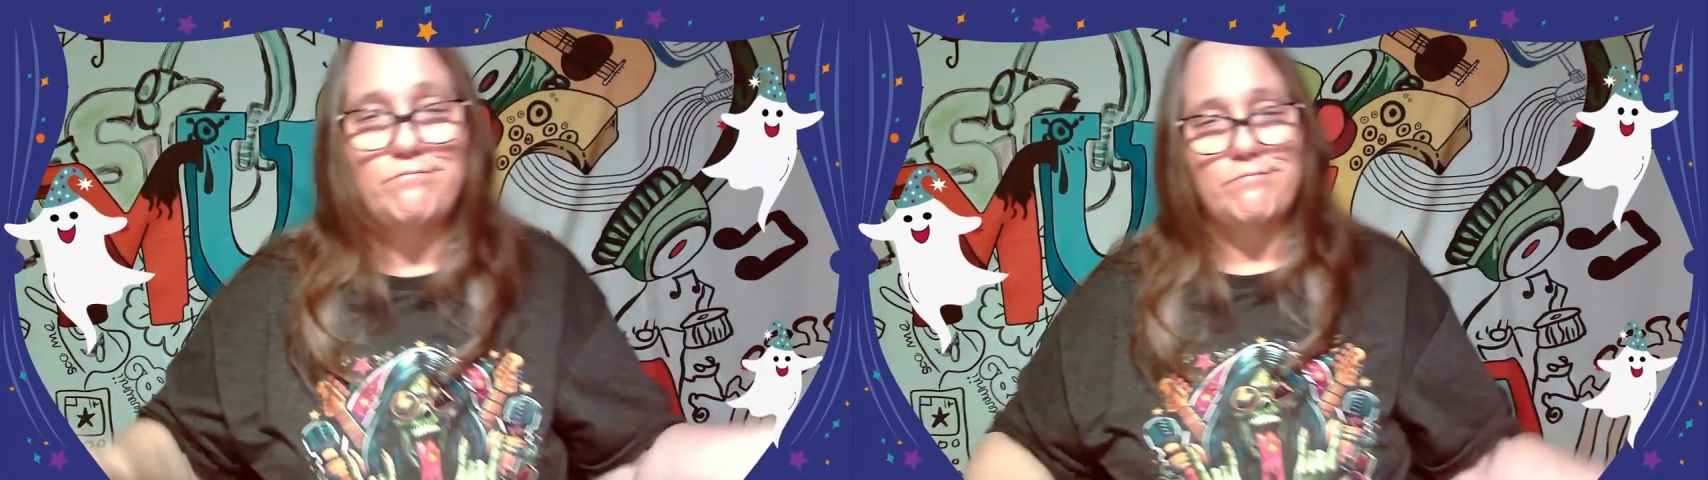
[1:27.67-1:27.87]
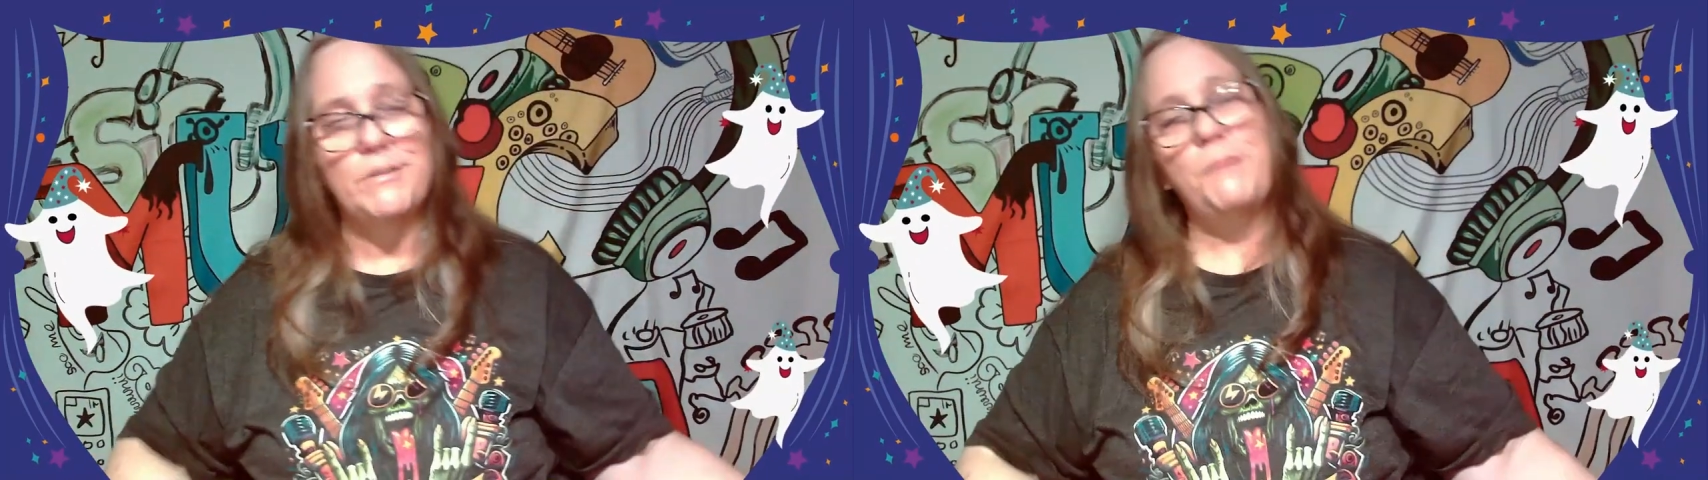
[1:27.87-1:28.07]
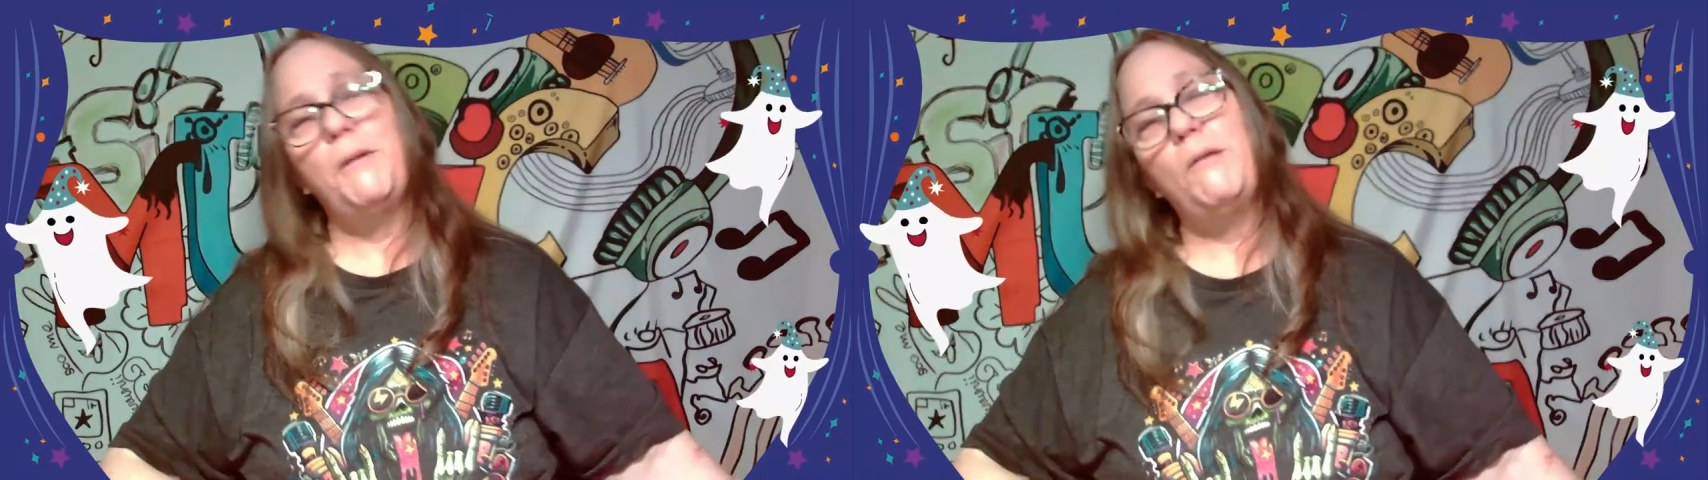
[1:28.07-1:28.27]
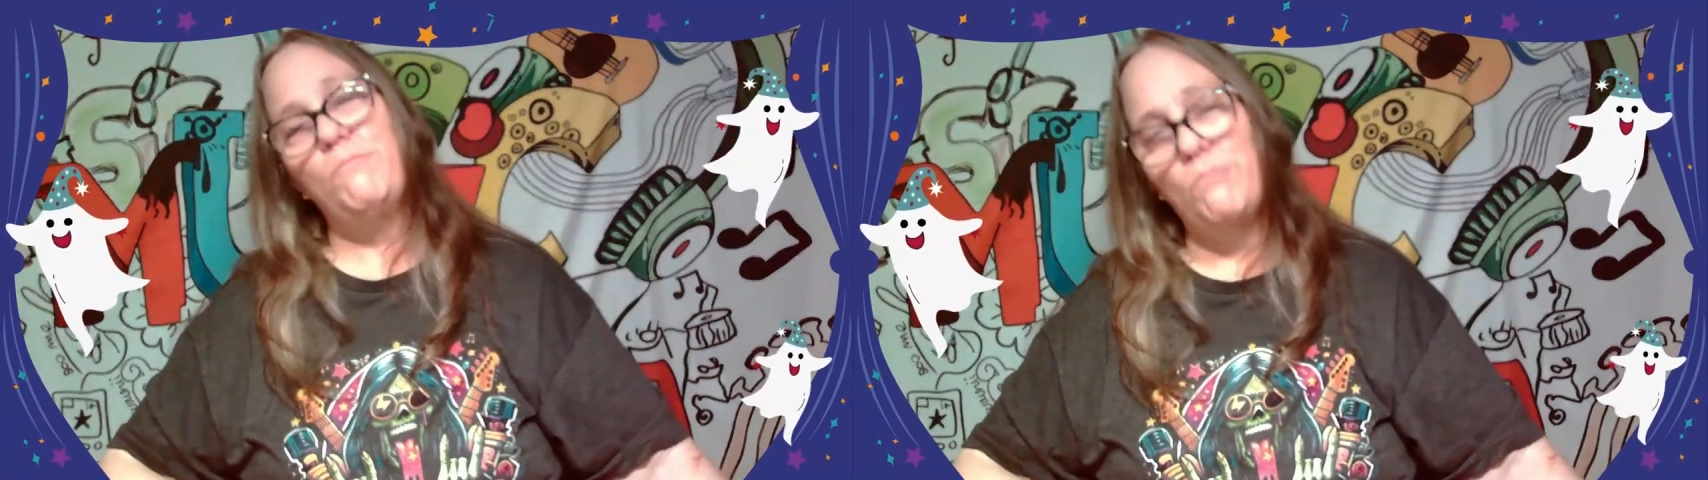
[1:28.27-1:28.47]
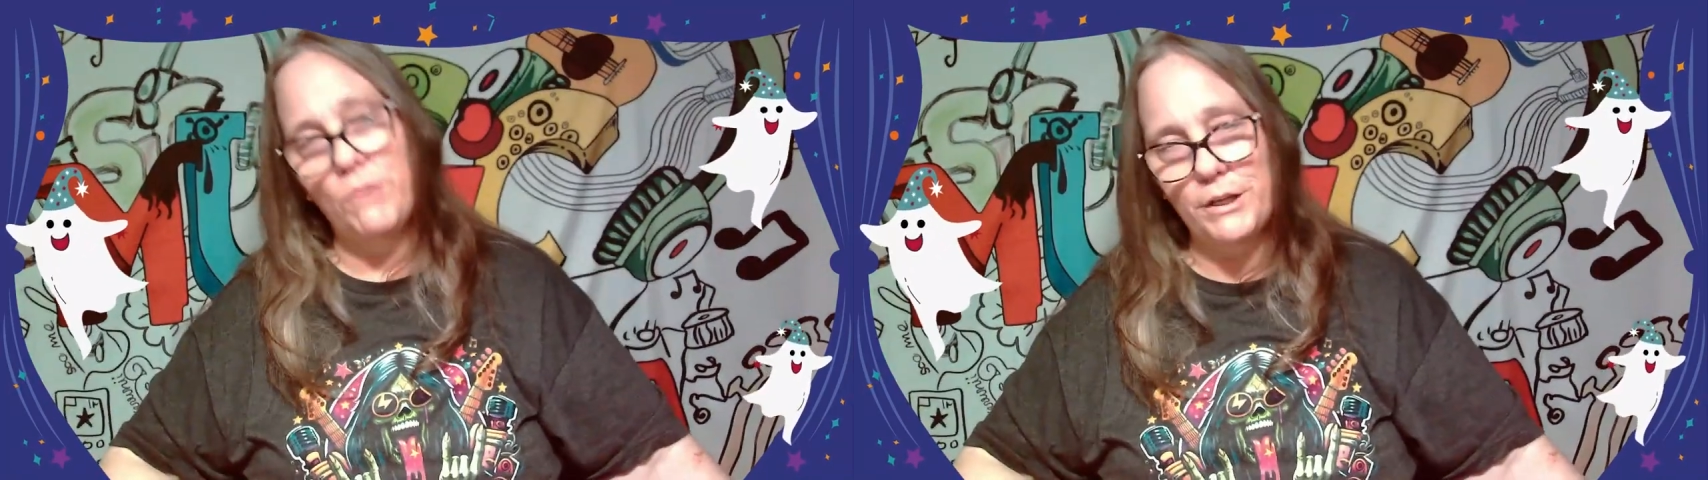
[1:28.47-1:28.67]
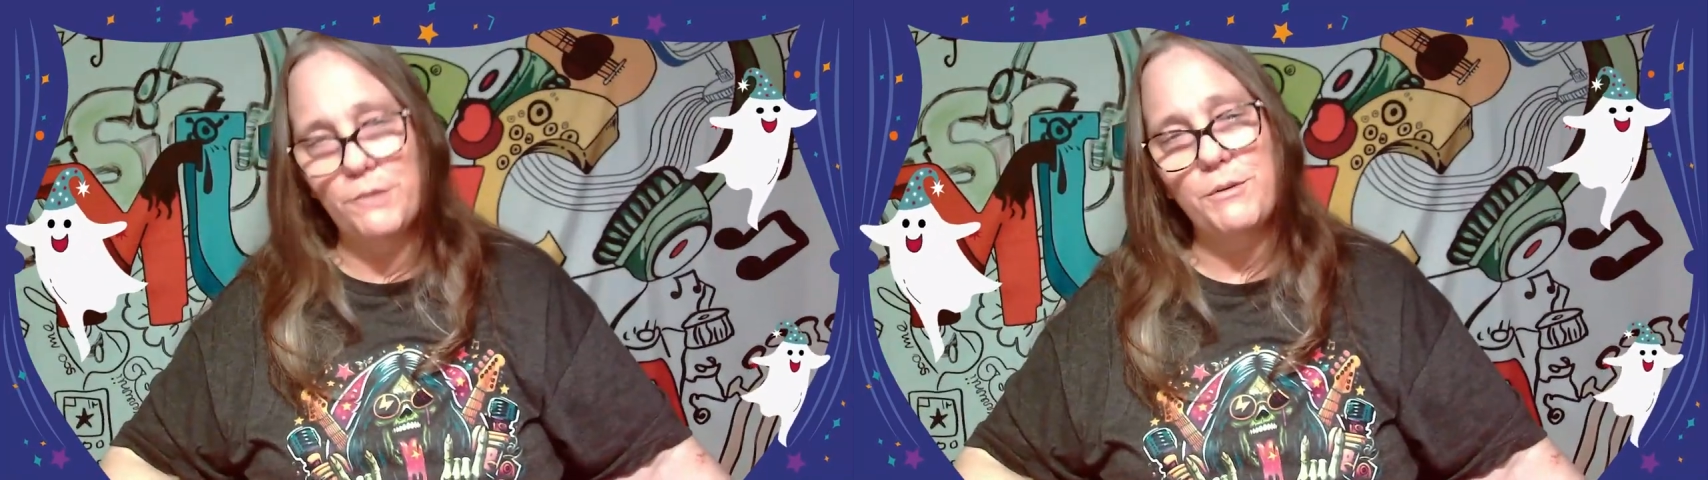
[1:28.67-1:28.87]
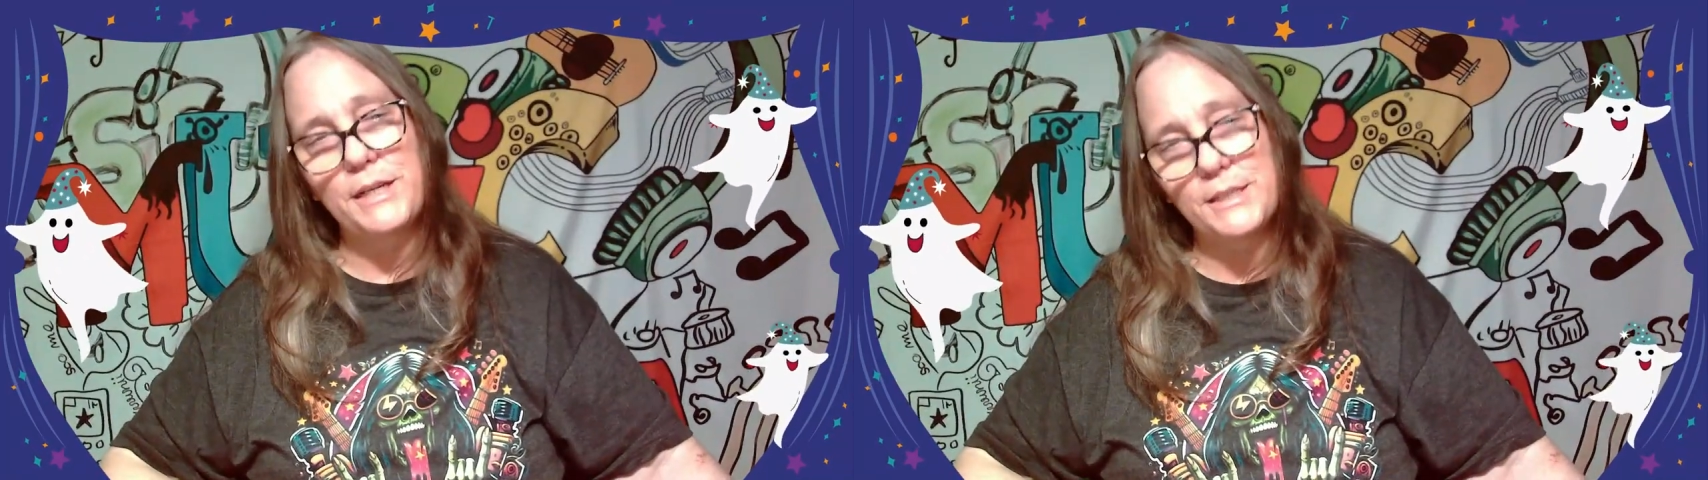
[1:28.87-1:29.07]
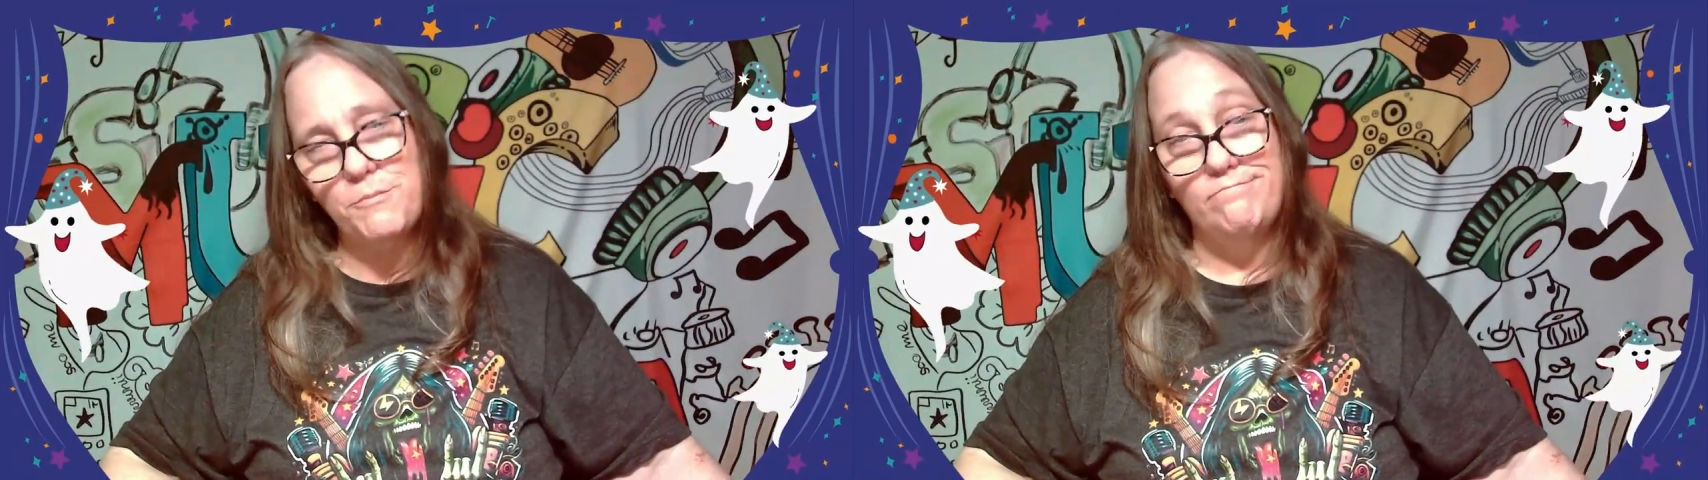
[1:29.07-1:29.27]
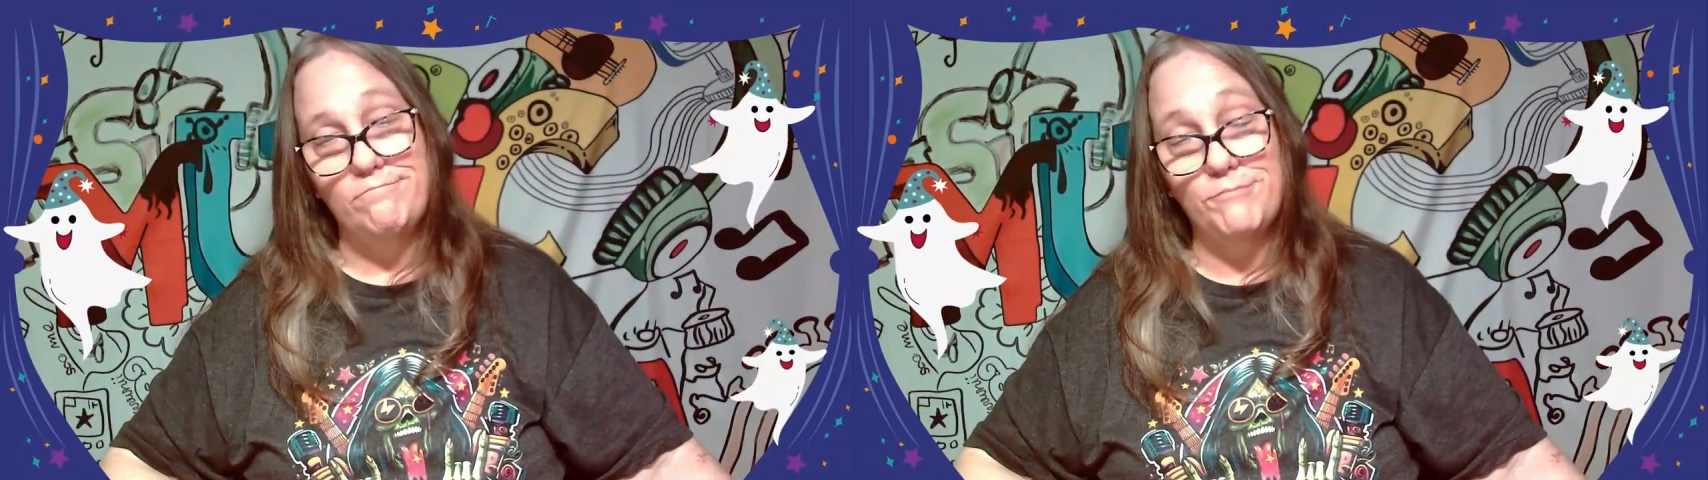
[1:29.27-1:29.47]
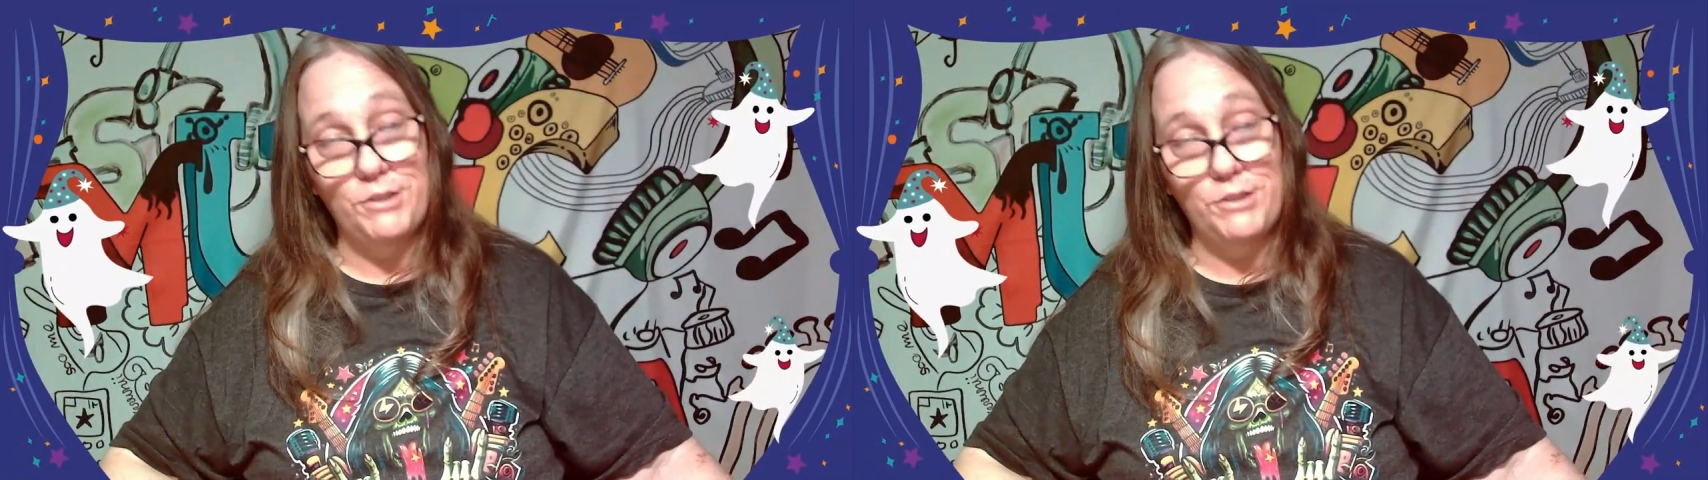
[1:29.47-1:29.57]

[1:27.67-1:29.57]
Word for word: Come on, what did we expect?